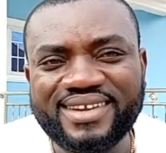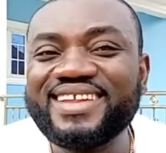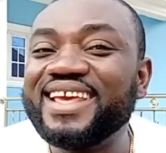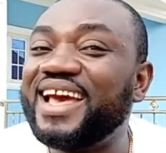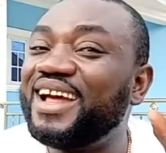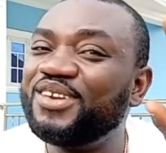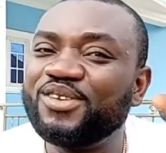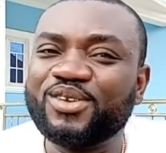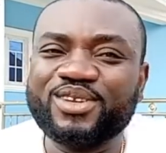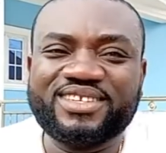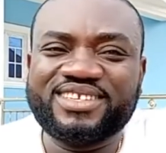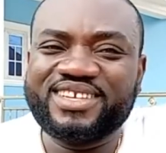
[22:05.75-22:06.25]

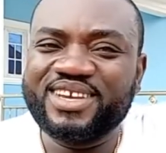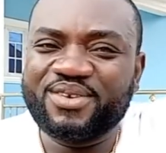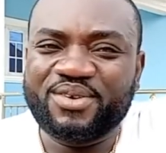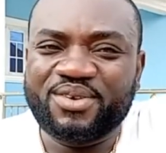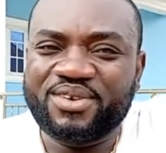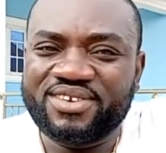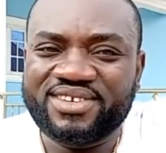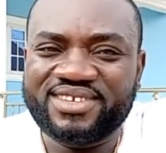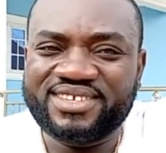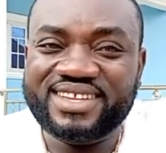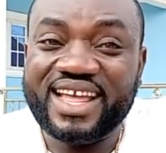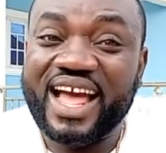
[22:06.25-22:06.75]
They are not
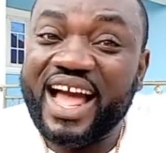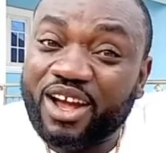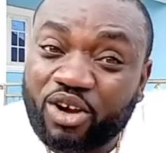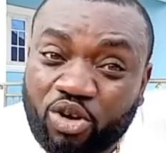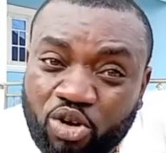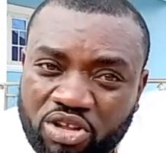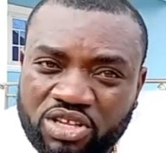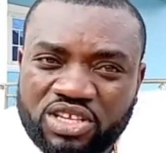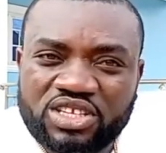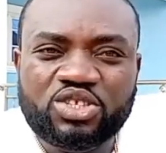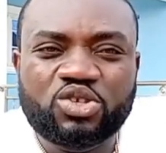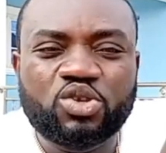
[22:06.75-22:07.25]
terrorists,
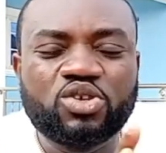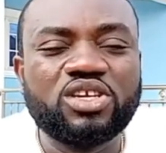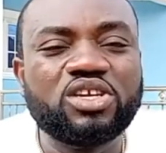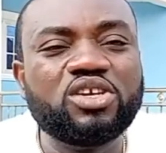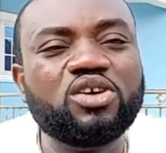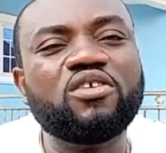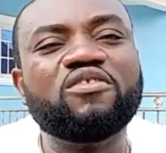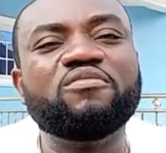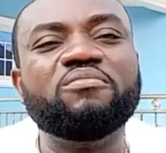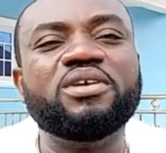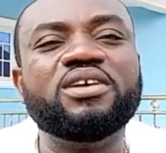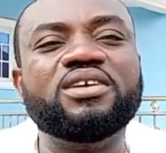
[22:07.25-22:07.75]
according to
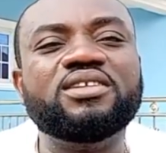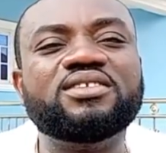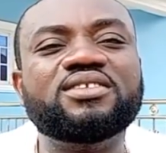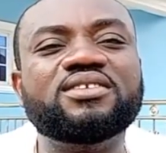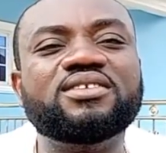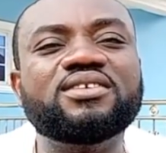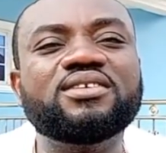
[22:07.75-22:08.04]
the government.